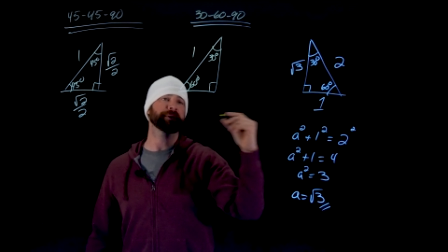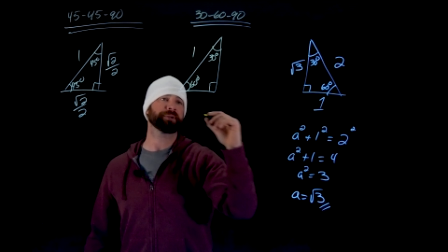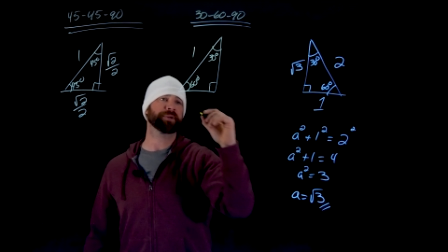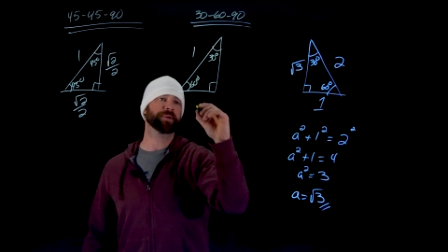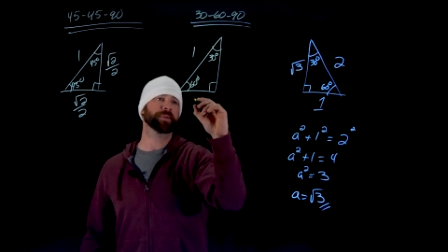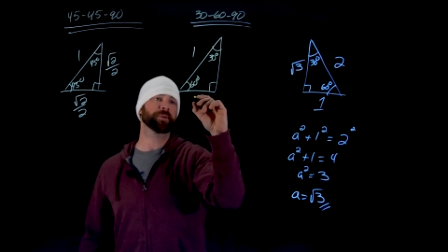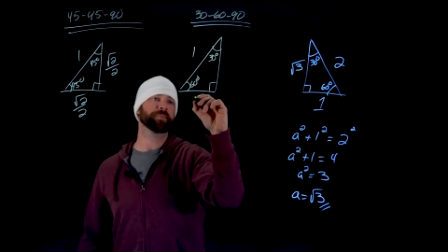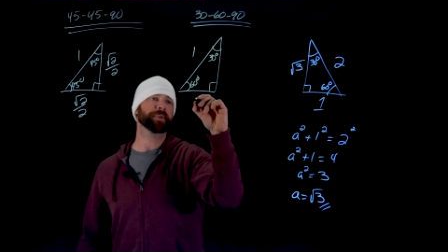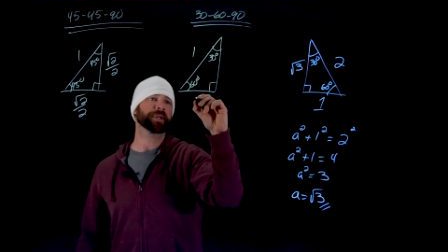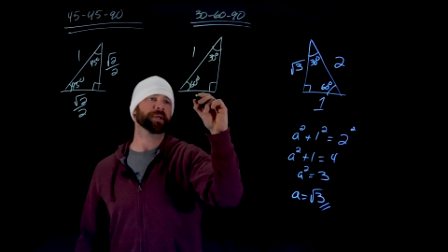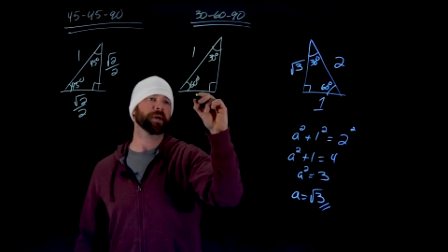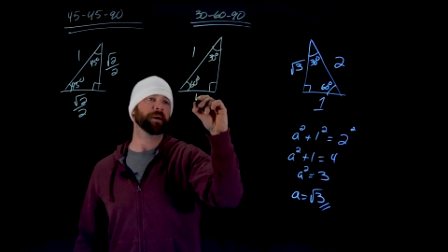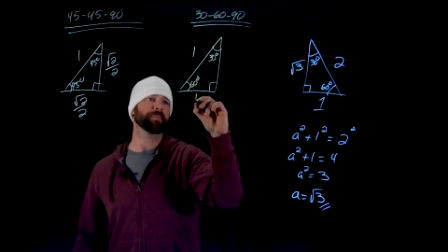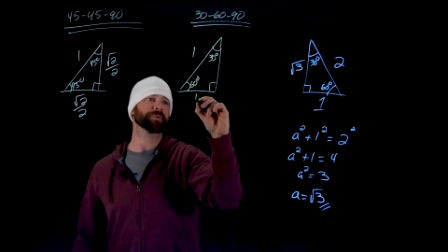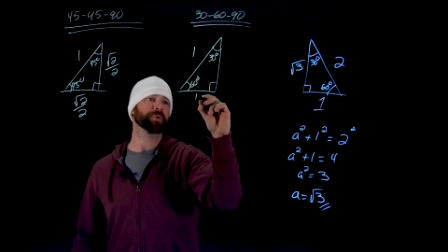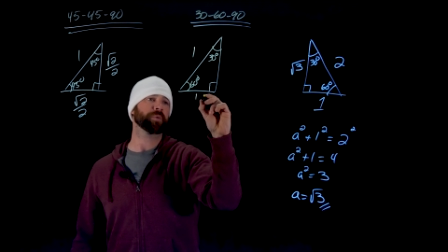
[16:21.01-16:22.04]
2,
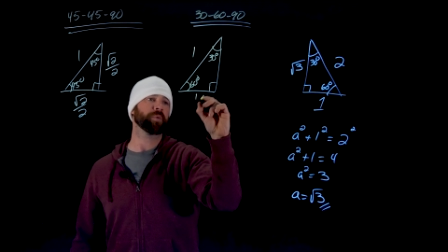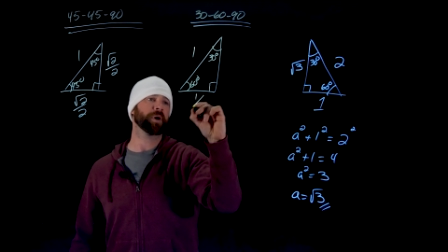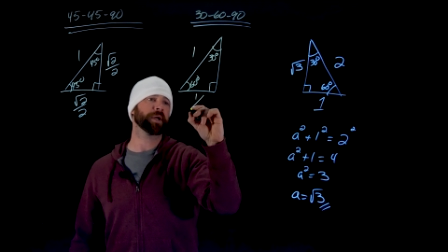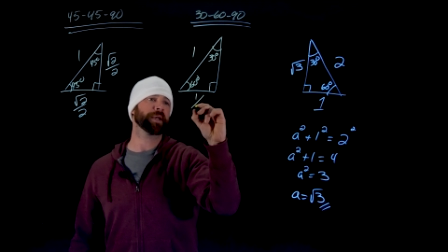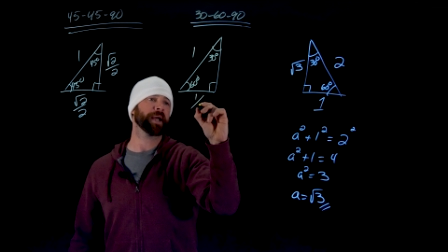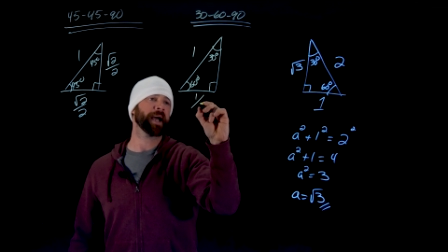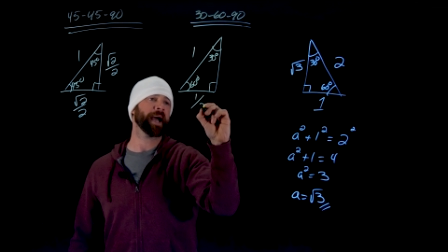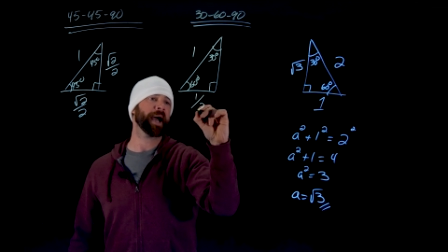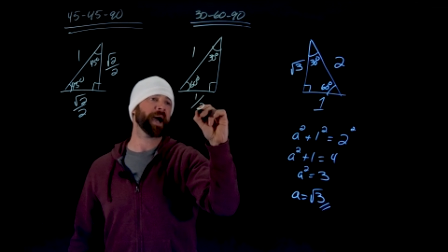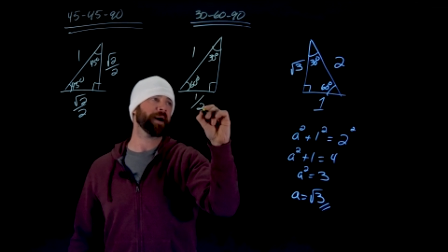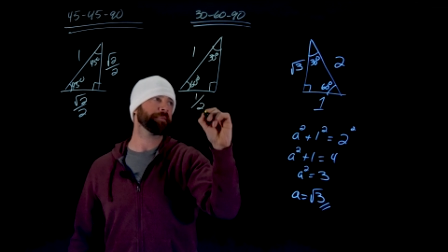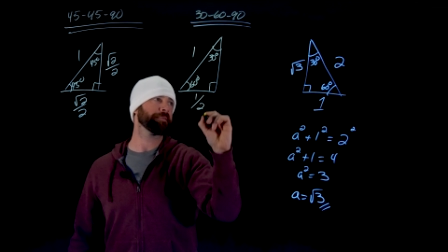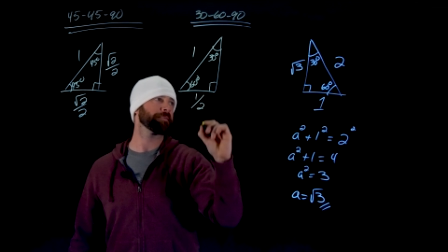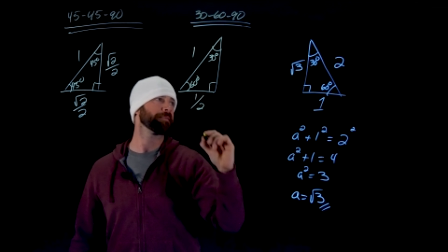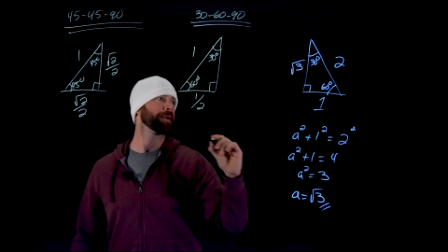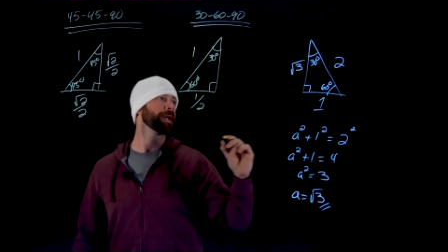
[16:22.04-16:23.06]
becomes 1
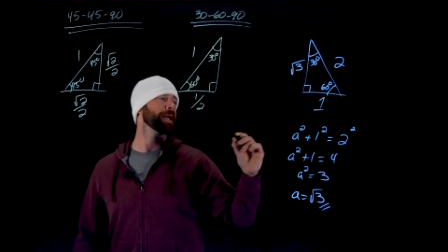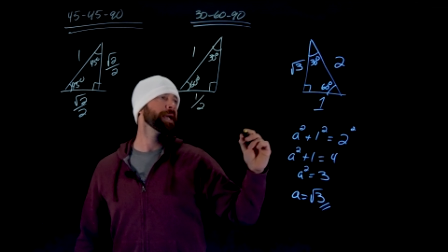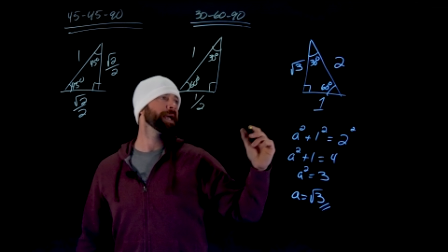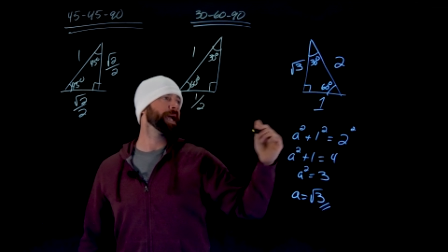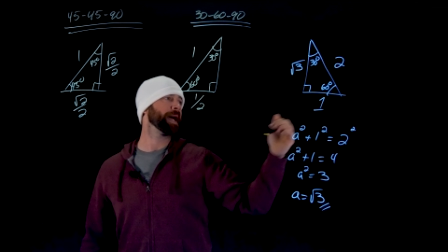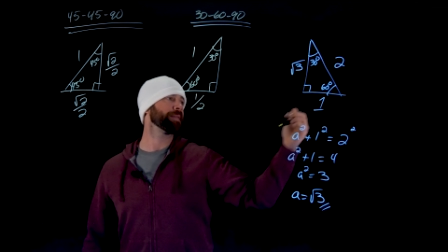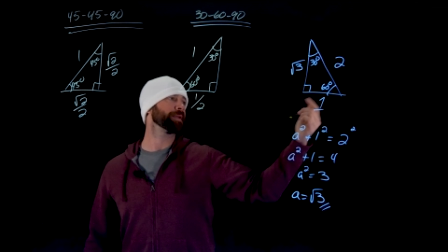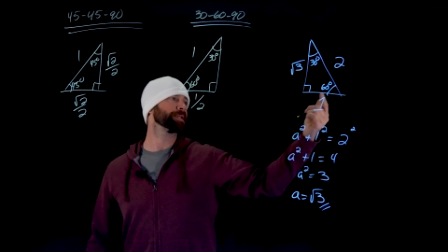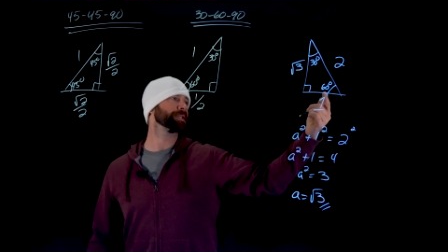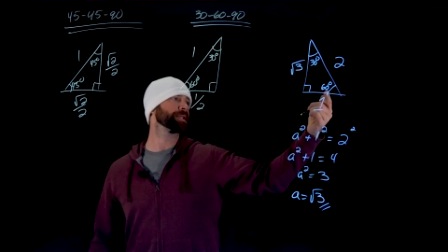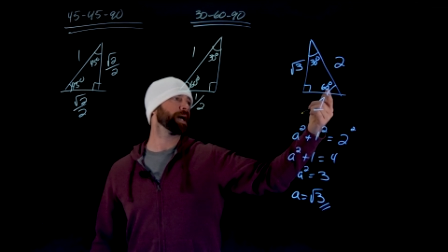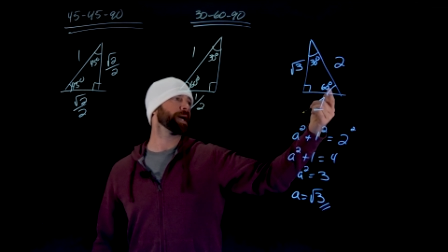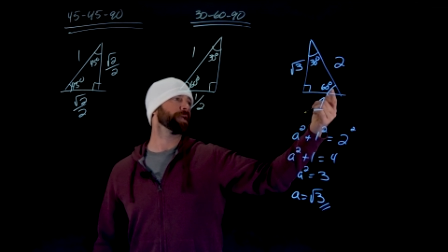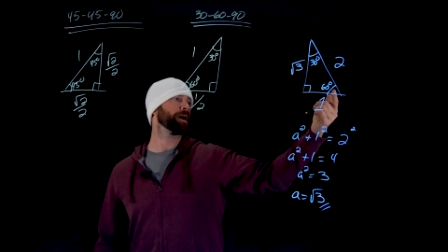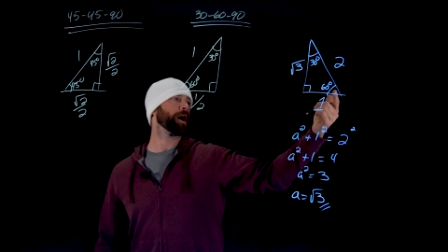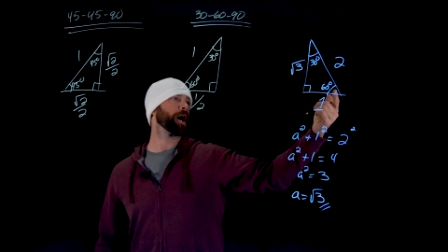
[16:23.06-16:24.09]
half. And the side